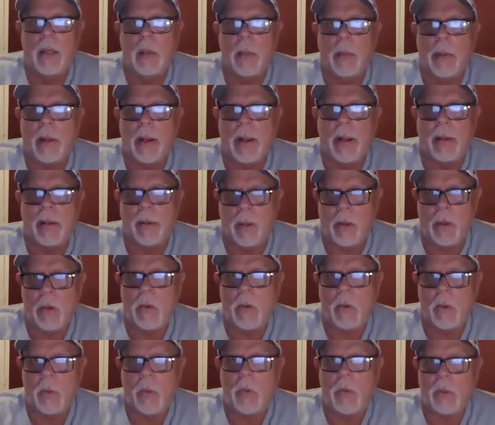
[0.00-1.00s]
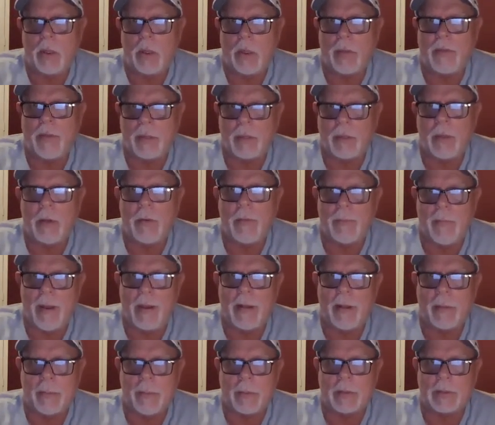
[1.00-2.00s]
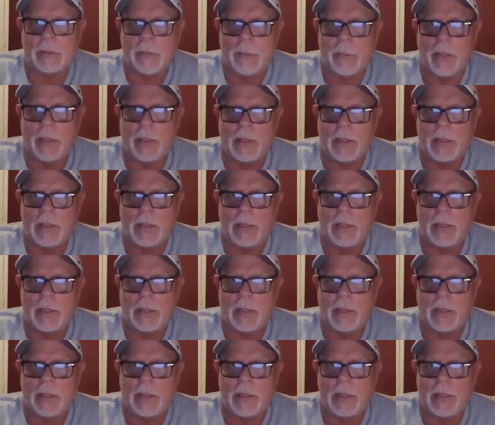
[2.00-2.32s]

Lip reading: But I know if I go find a person being